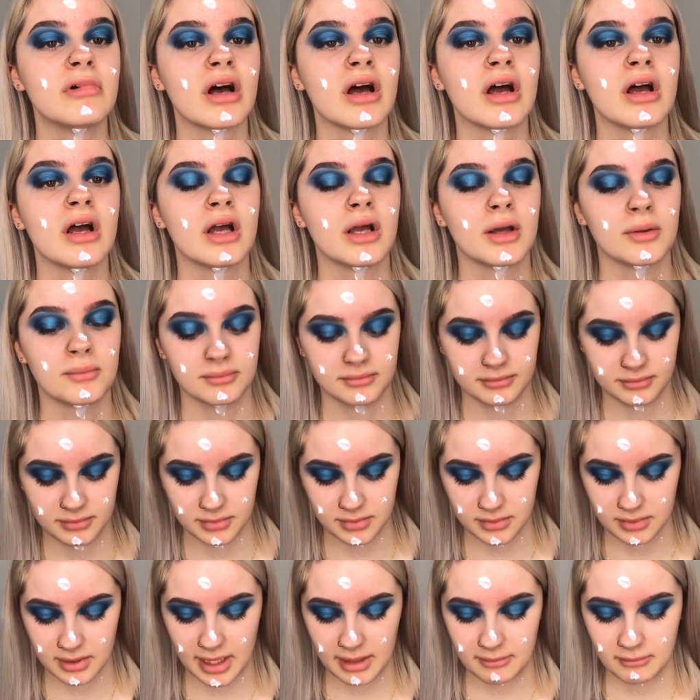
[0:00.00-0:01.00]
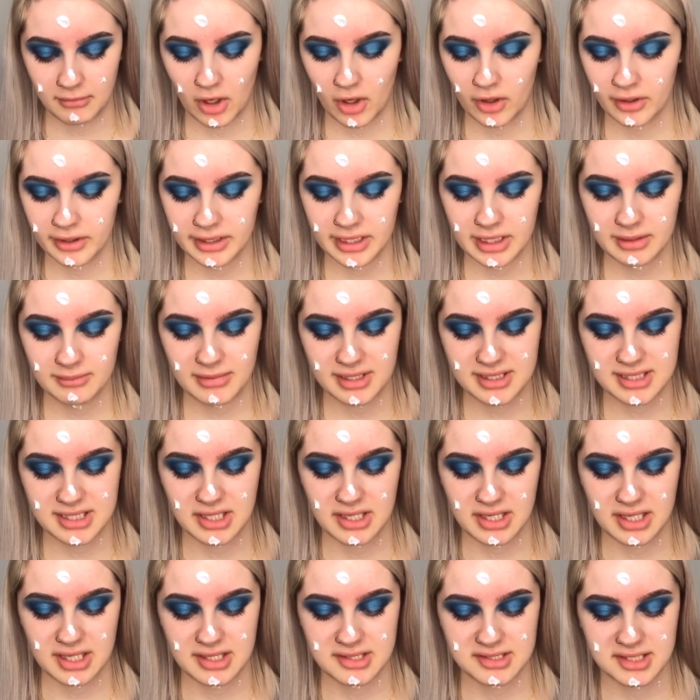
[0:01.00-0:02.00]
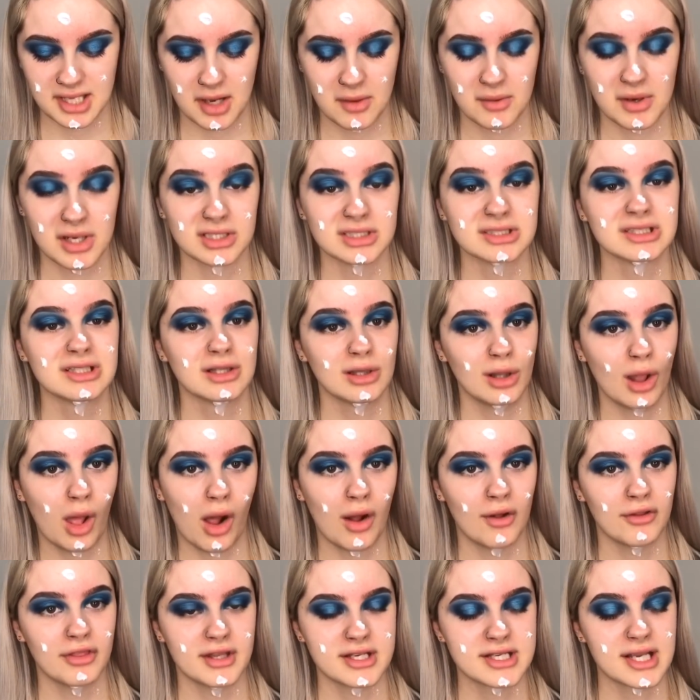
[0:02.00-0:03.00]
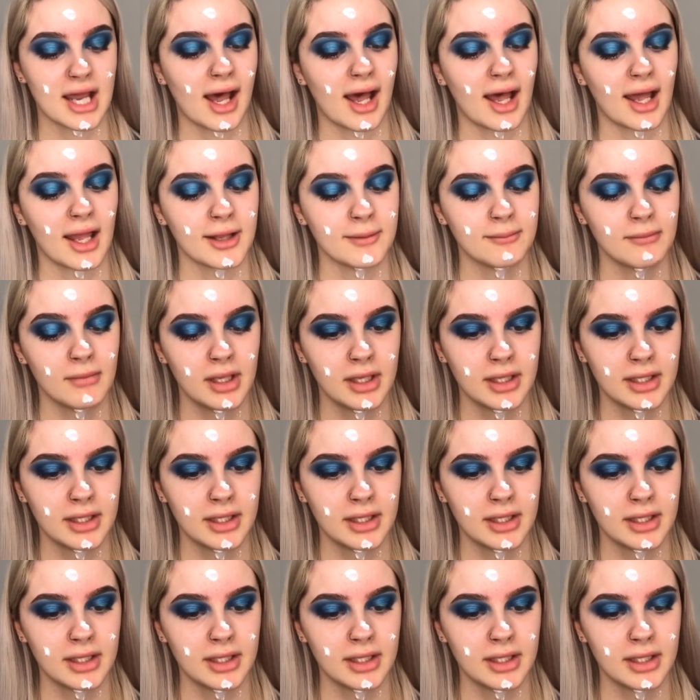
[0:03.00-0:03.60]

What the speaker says: I'm oiling my T-zone a lot of the time,